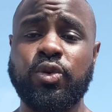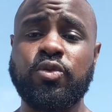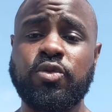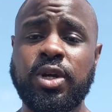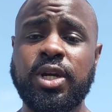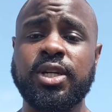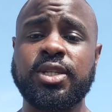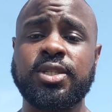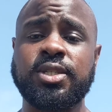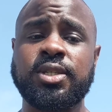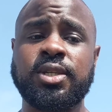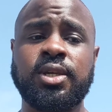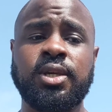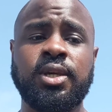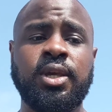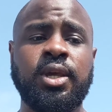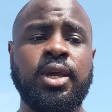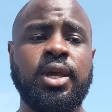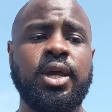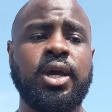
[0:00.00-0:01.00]
risk.
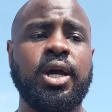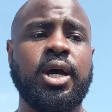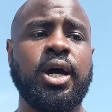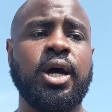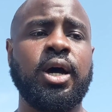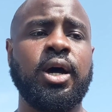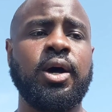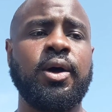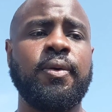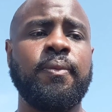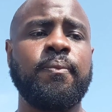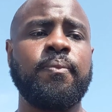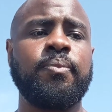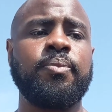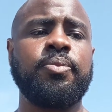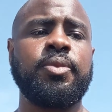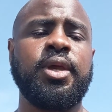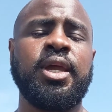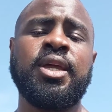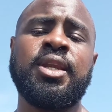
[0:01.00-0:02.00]

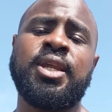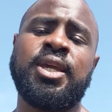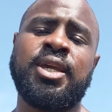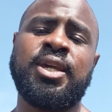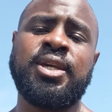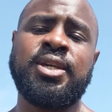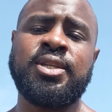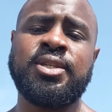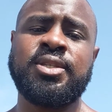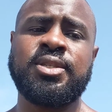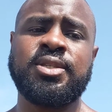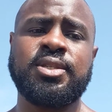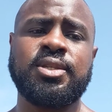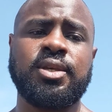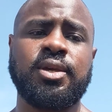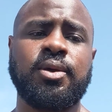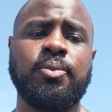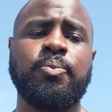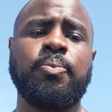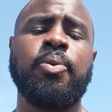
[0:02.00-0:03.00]
It is
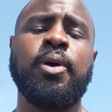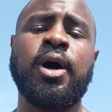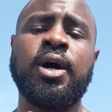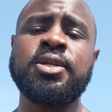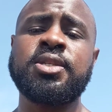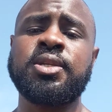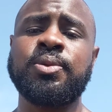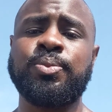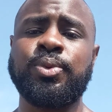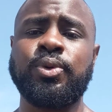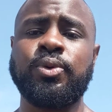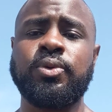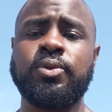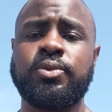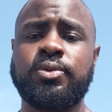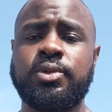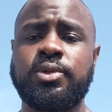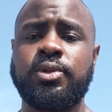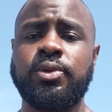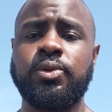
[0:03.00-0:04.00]
possible
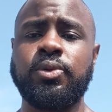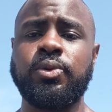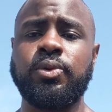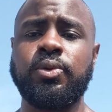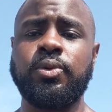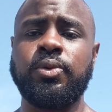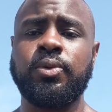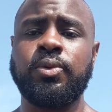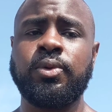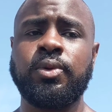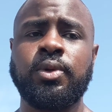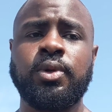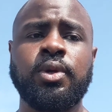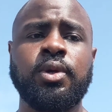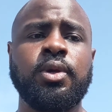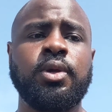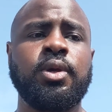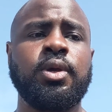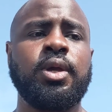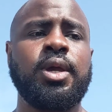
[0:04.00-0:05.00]
to
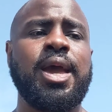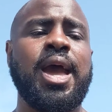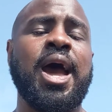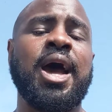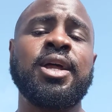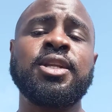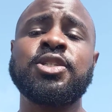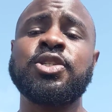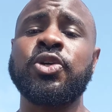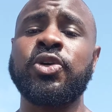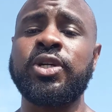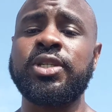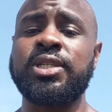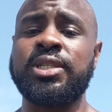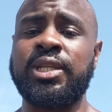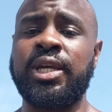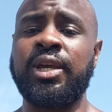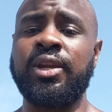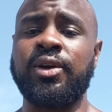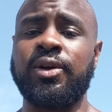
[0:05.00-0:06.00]
enter a
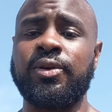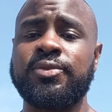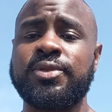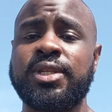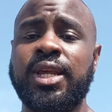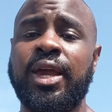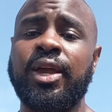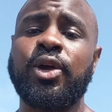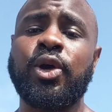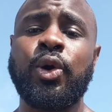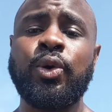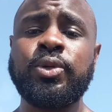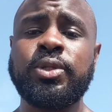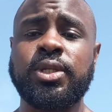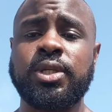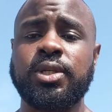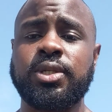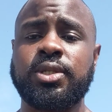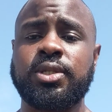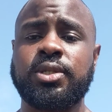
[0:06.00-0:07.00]
state of
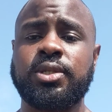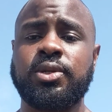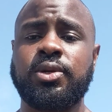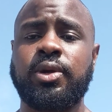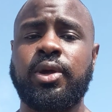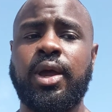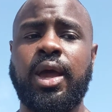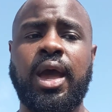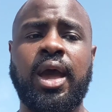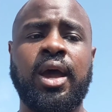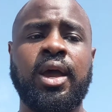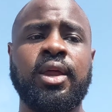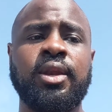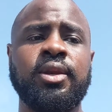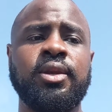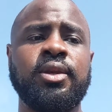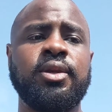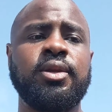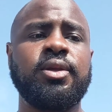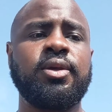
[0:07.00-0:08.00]
psychosis
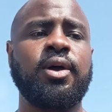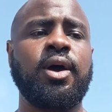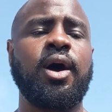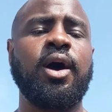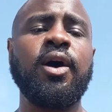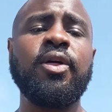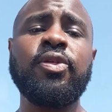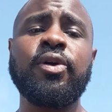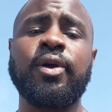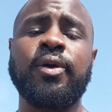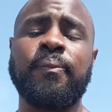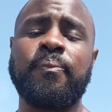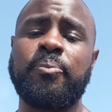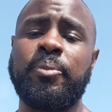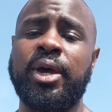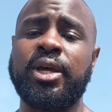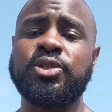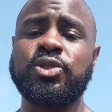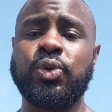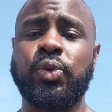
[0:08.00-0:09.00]
and other
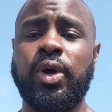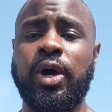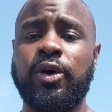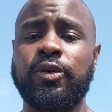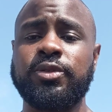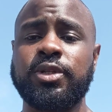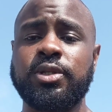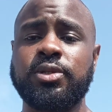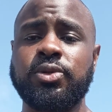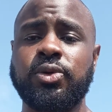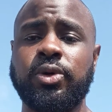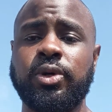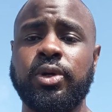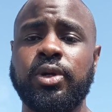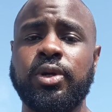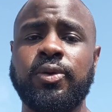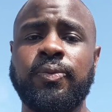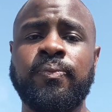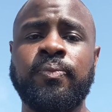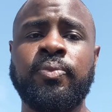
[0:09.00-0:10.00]
mental health
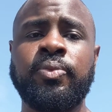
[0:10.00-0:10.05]
disorder